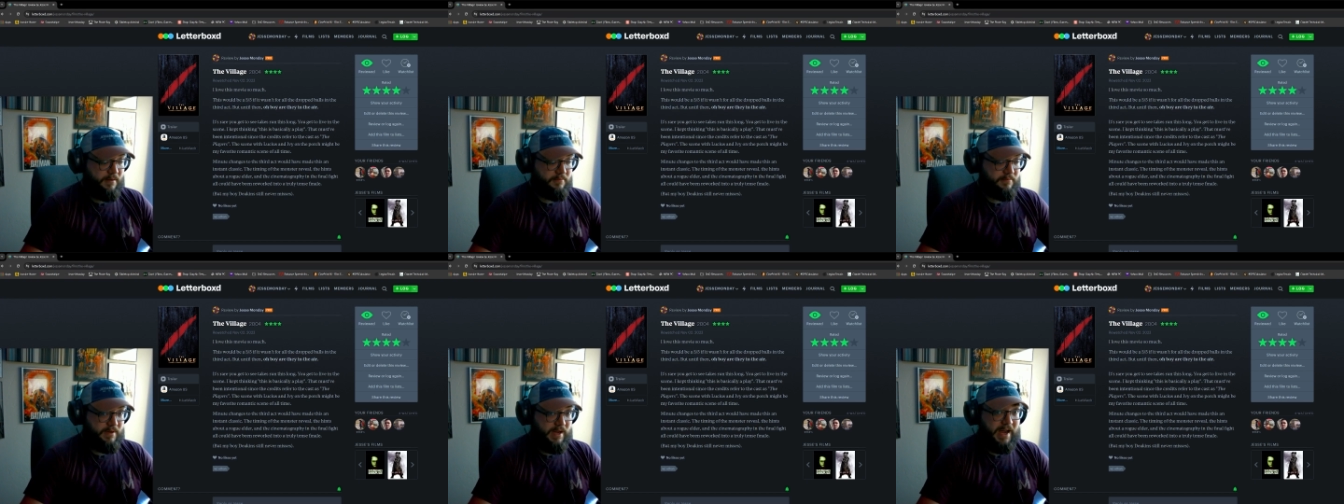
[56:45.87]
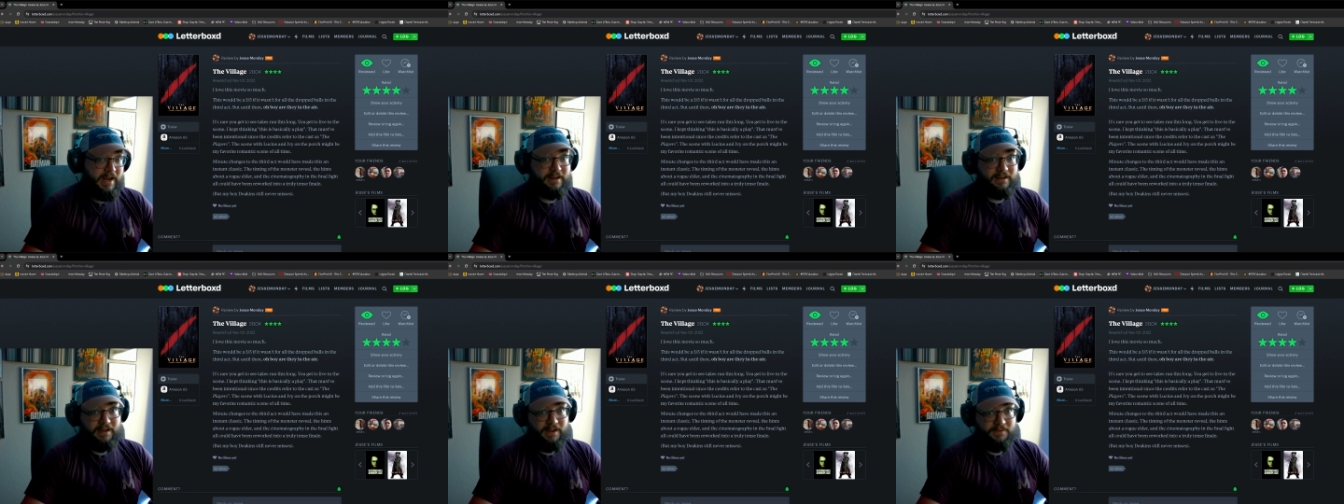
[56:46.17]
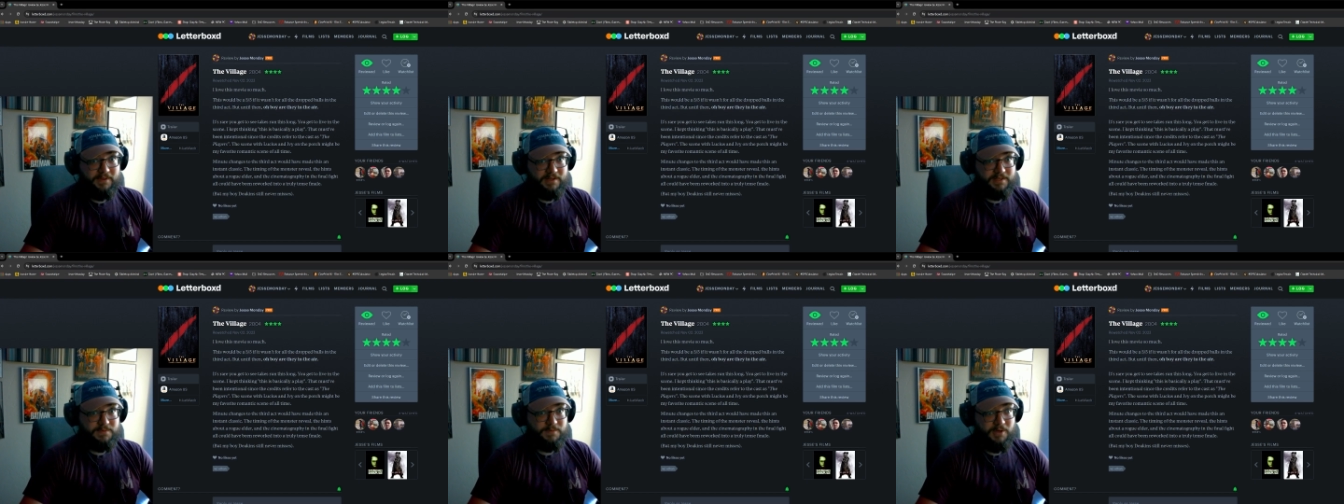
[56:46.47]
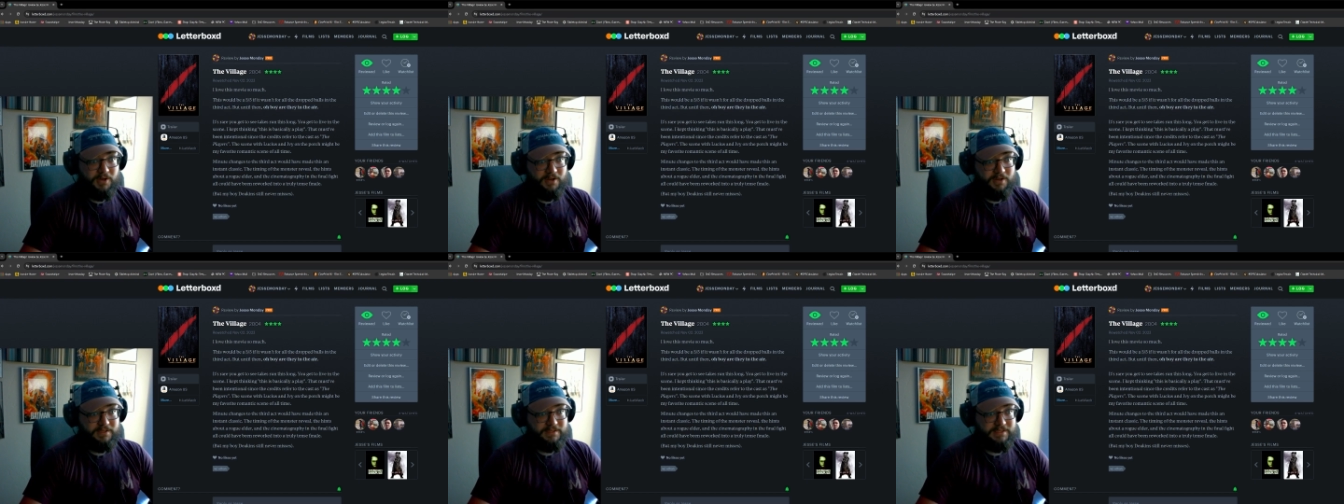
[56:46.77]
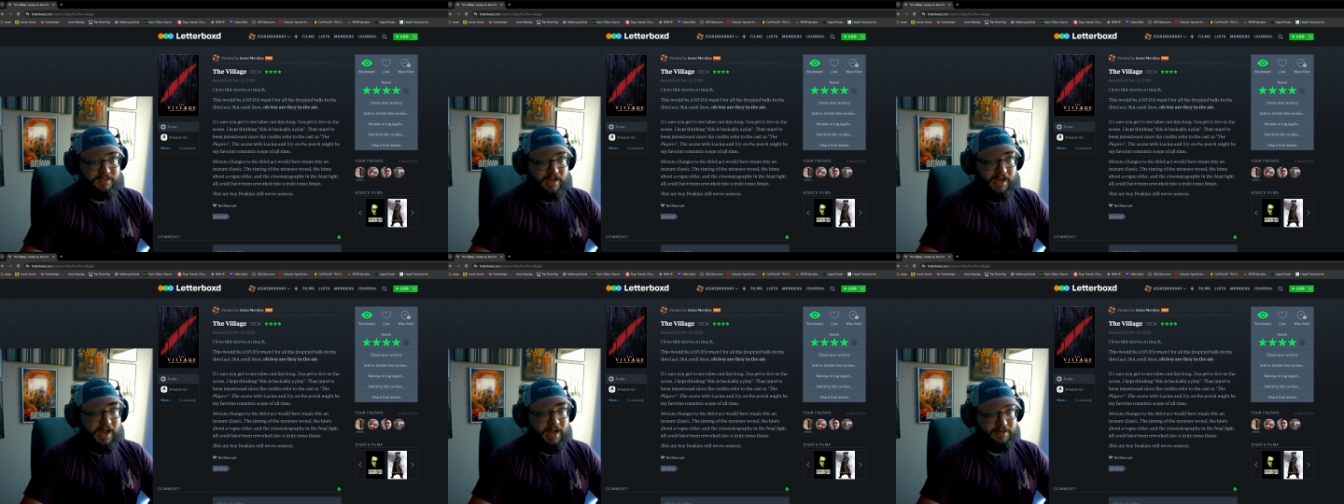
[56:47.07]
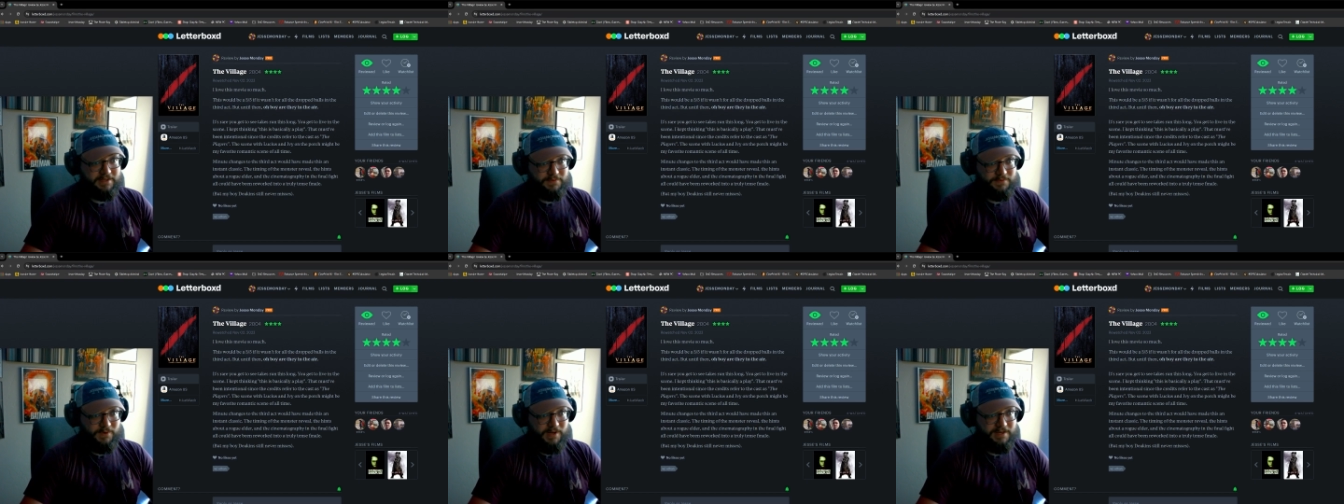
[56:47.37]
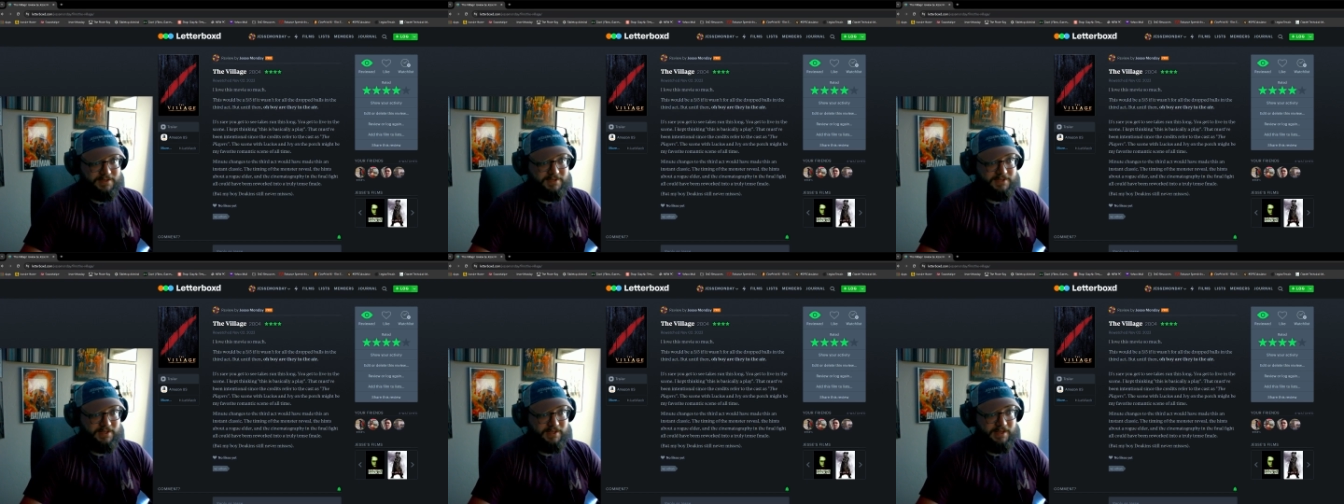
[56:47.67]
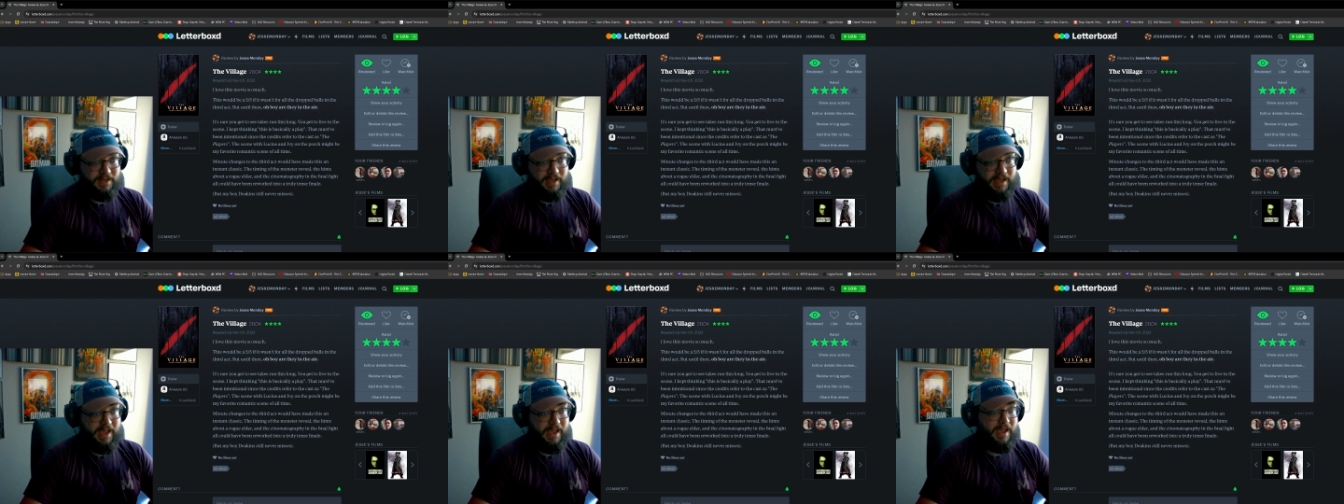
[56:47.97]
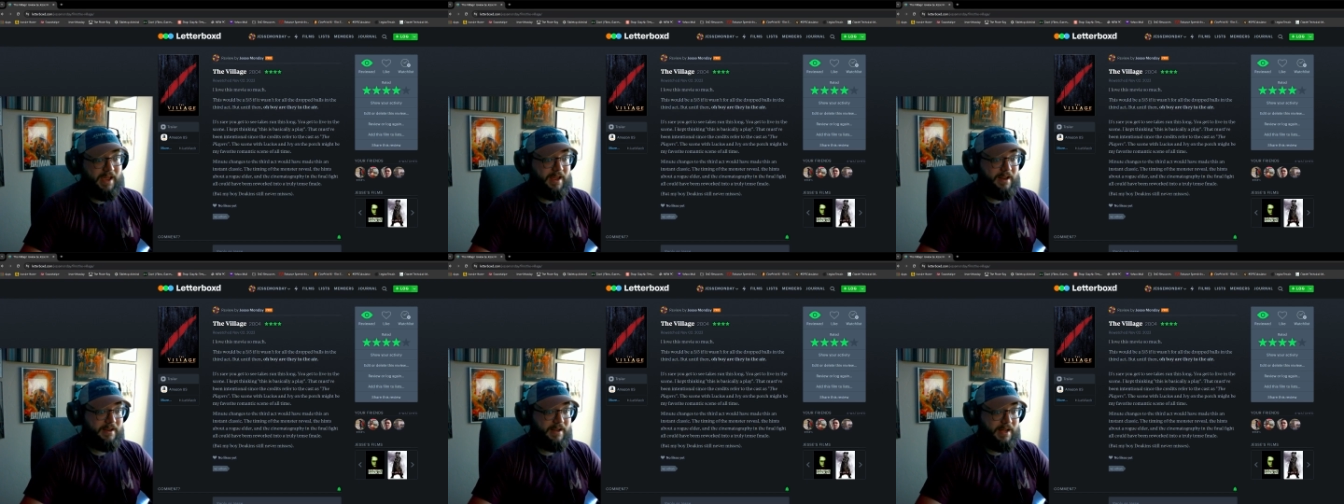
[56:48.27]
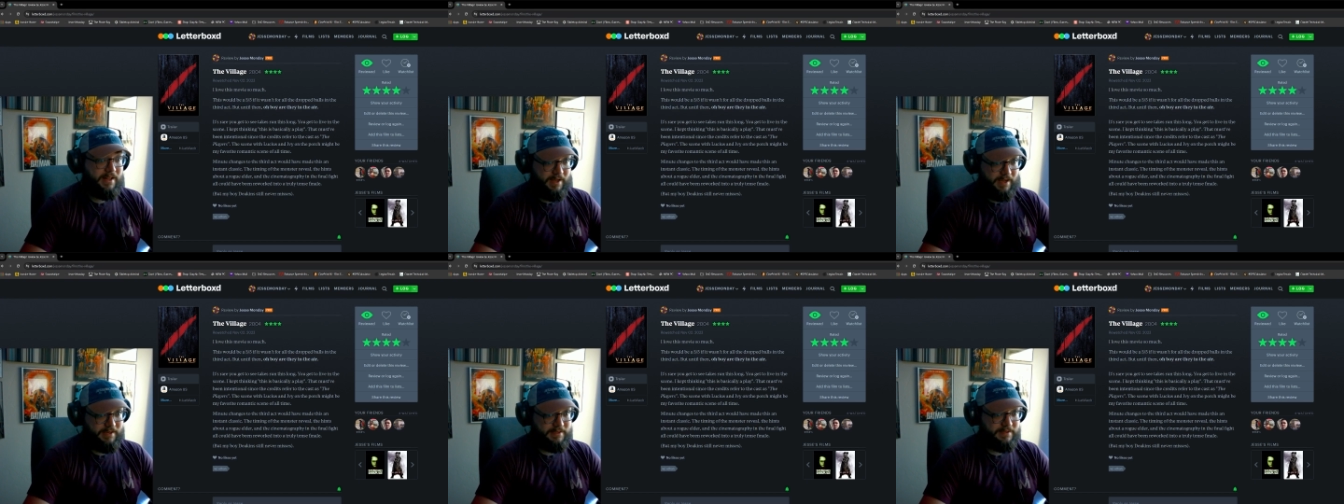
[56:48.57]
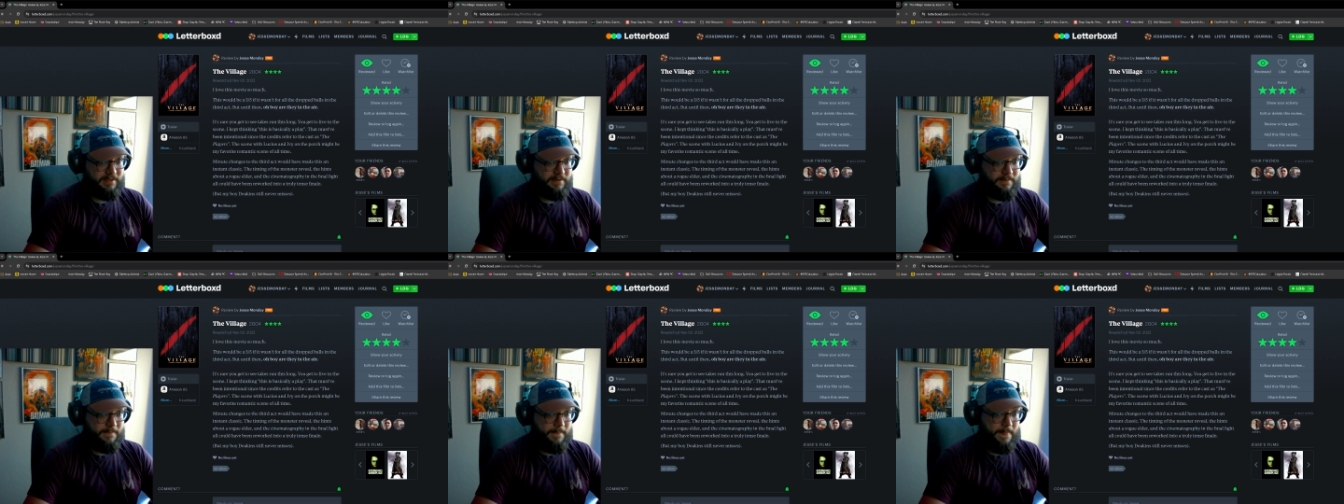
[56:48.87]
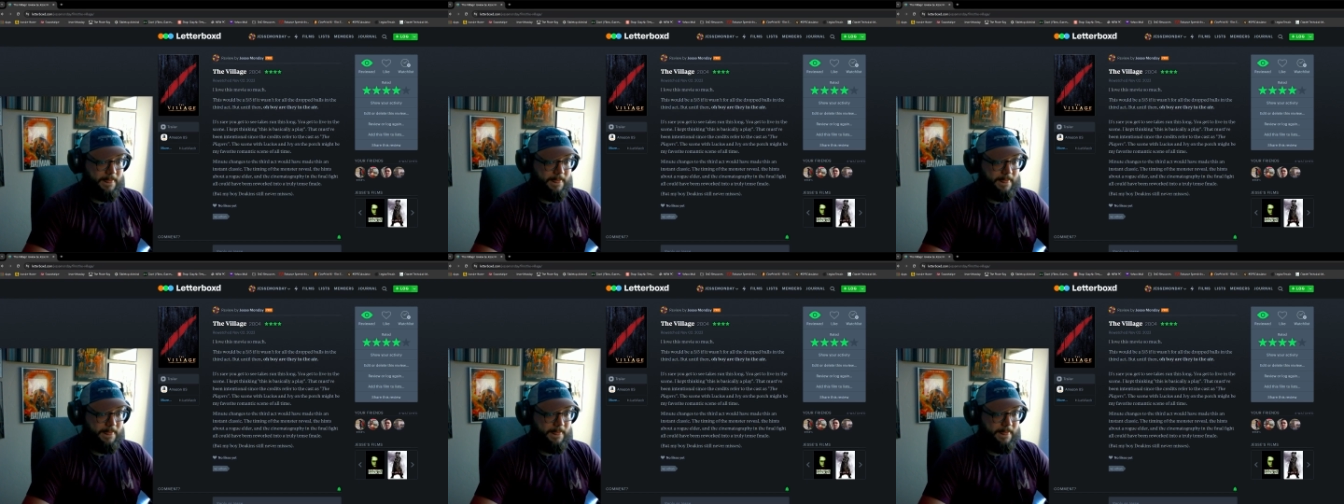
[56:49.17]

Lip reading: I didn't have that experience. I just watched it and I liked it.